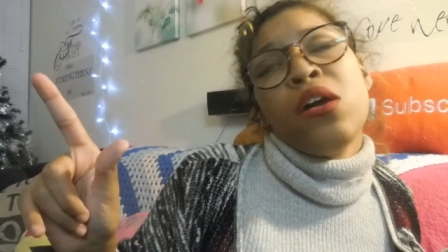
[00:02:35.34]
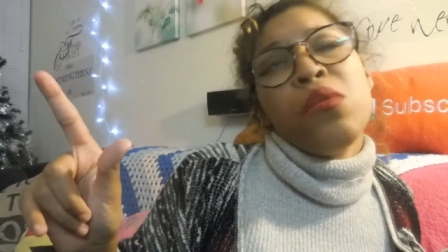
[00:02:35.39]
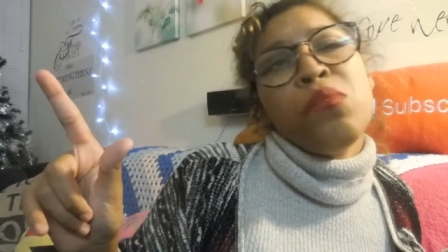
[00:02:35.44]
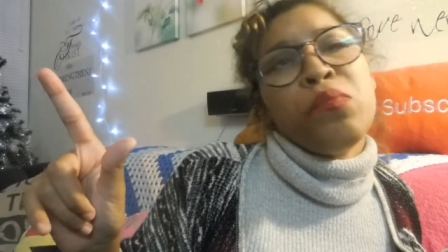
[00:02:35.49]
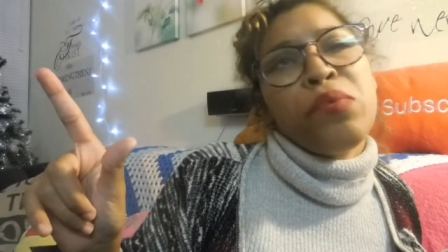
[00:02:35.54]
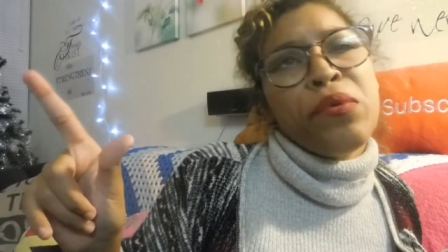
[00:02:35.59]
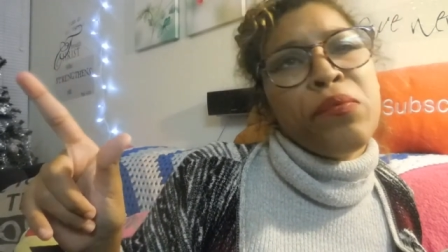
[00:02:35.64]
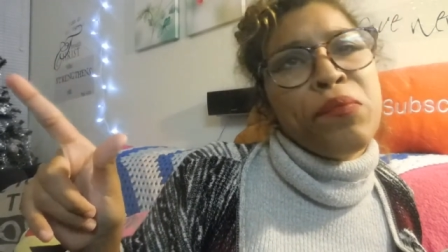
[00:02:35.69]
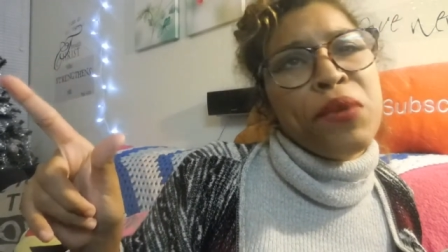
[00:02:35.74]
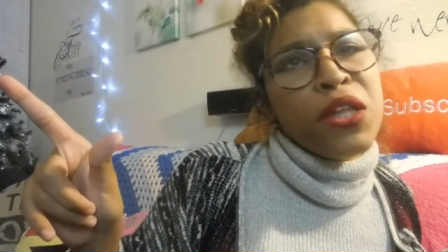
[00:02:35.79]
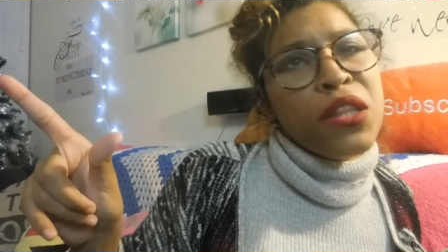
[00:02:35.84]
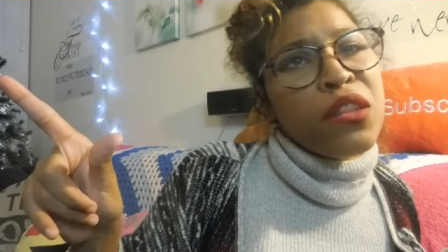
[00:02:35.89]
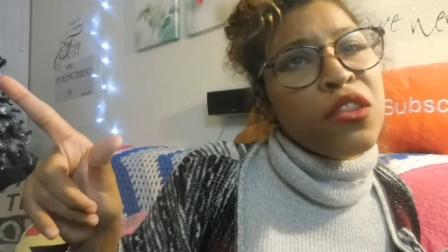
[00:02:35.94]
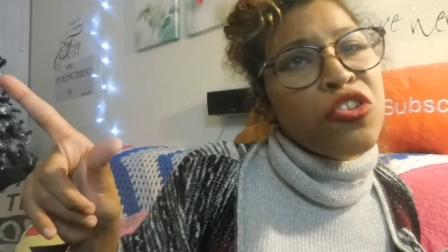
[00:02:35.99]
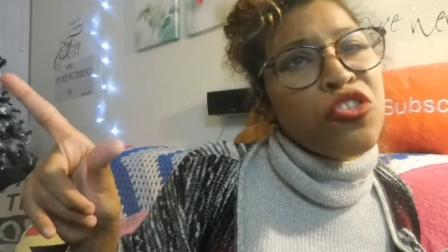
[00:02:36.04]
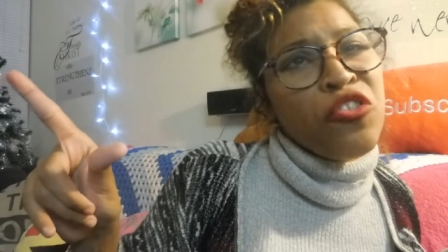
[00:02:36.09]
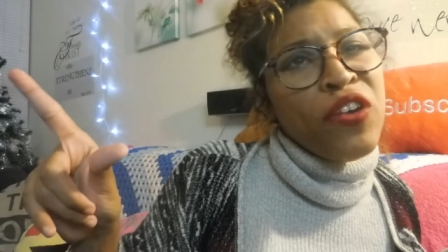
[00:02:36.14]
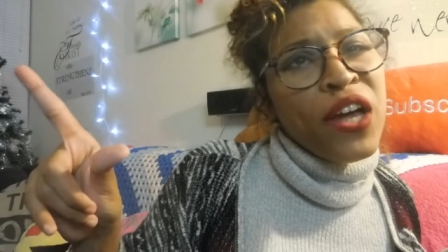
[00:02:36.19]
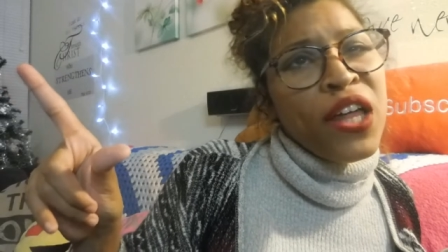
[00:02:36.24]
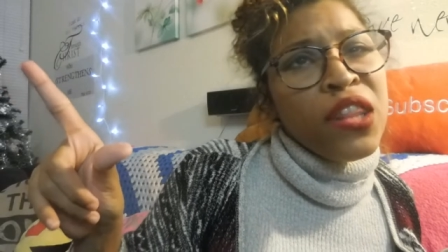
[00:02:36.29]

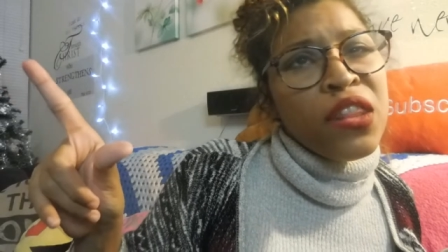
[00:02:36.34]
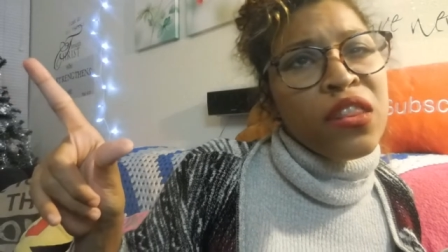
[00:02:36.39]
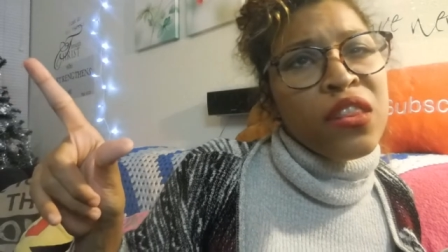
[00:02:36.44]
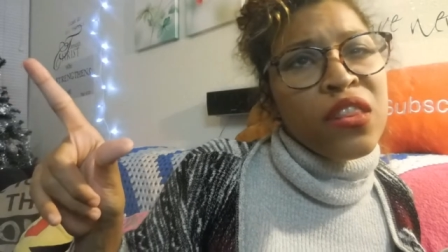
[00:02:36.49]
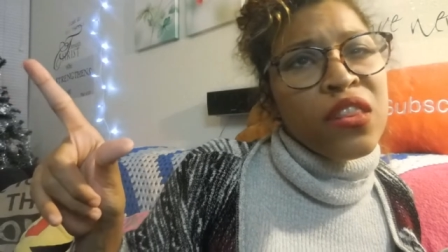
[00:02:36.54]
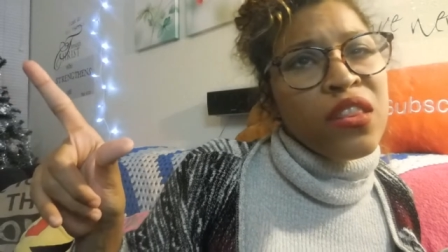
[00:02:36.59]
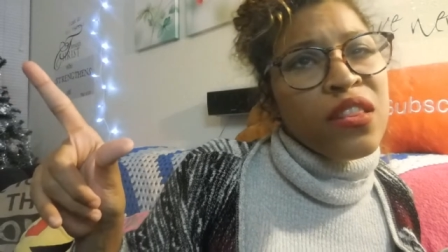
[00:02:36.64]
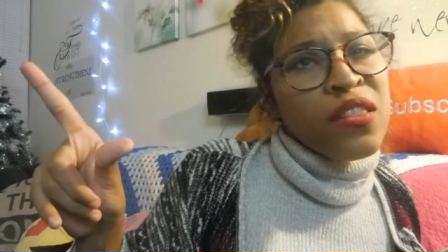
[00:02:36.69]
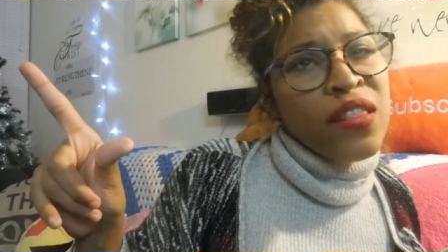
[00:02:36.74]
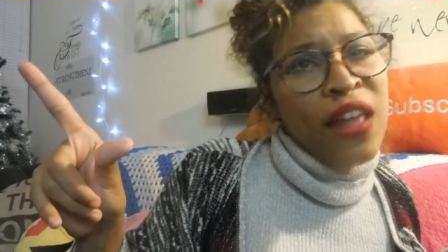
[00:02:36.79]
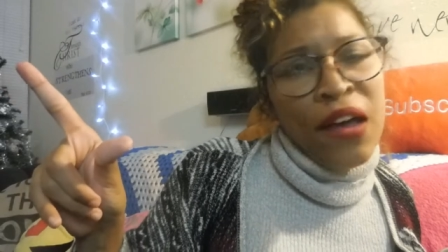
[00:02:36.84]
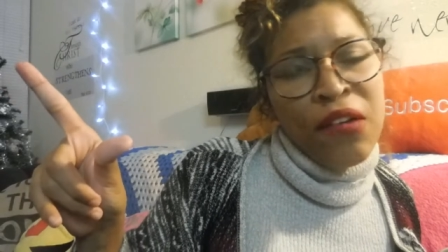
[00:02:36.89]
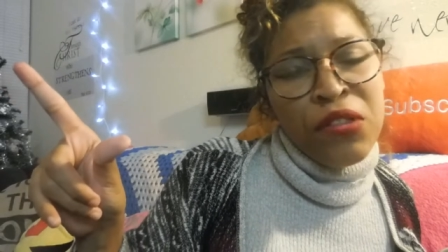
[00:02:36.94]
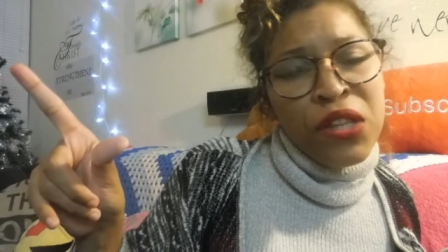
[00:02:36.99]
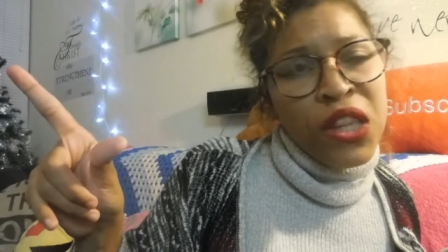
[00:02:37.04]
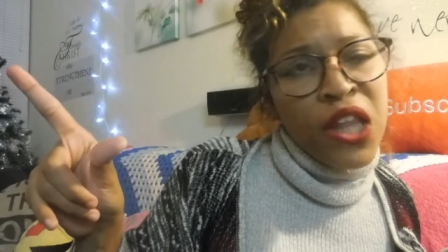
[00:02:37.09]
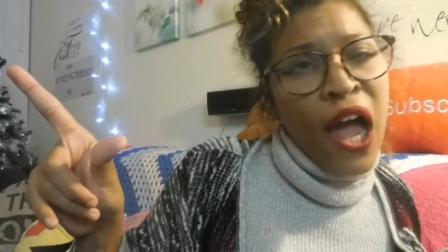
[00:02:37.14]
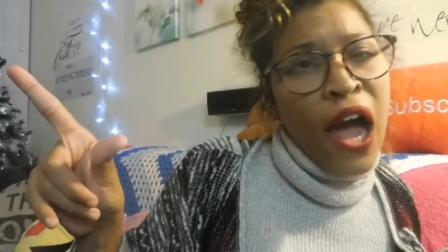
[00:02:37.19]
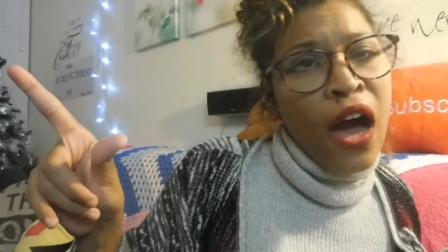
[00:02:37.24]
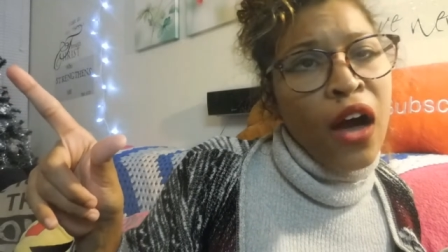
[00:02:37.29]
promiscuous
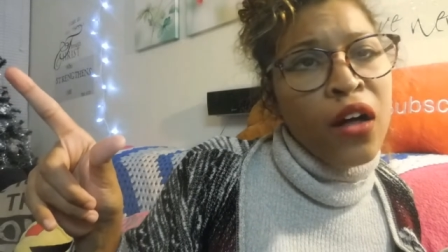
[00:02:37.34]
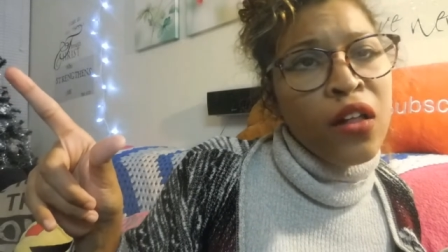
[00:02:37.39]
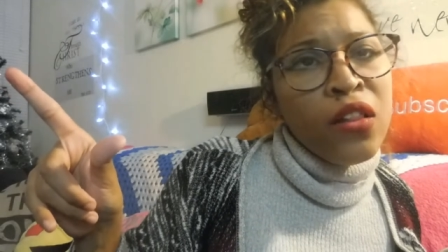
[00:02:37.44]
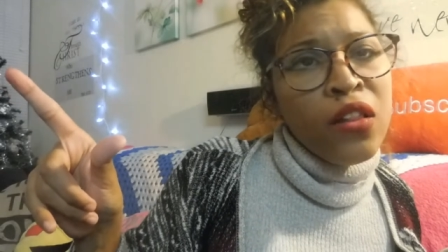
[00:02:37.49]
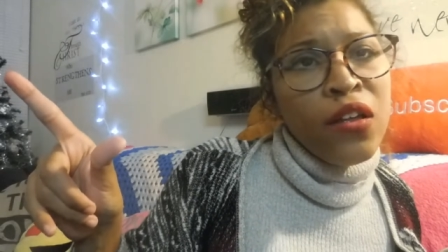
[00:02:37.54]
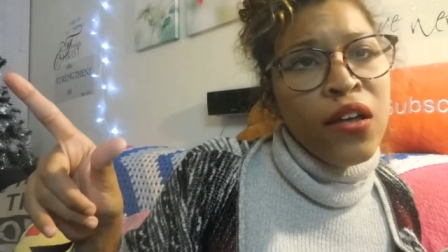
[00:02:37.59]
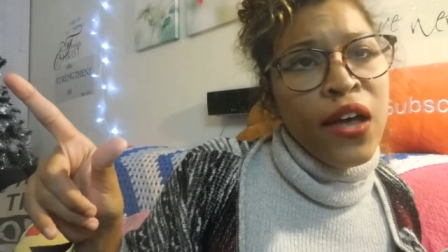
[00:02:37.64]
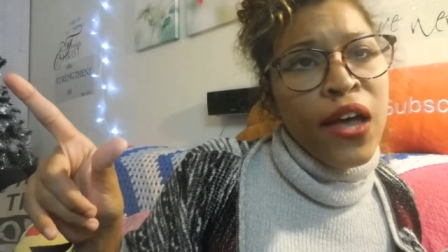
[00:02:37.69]
lifestyle